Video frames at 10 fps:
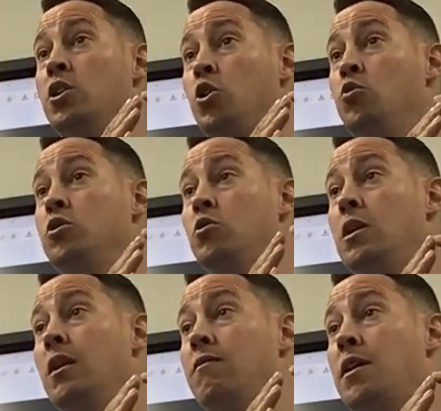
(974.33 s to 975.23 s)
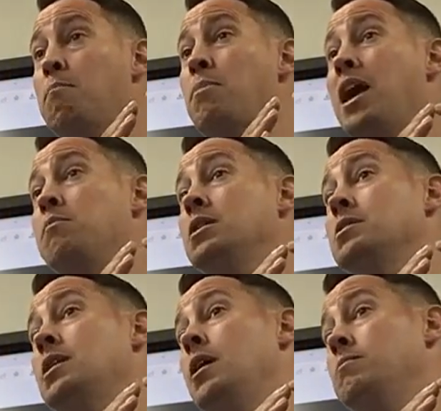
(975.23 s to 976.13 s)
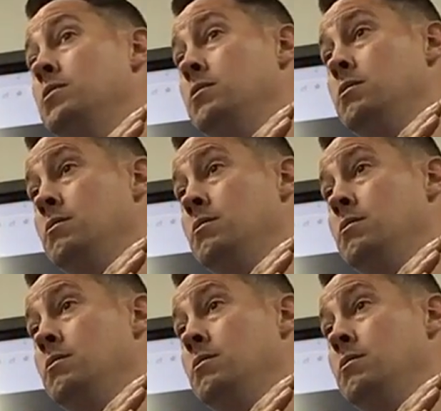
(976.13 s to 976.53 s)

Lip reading: you need to give them baby steps.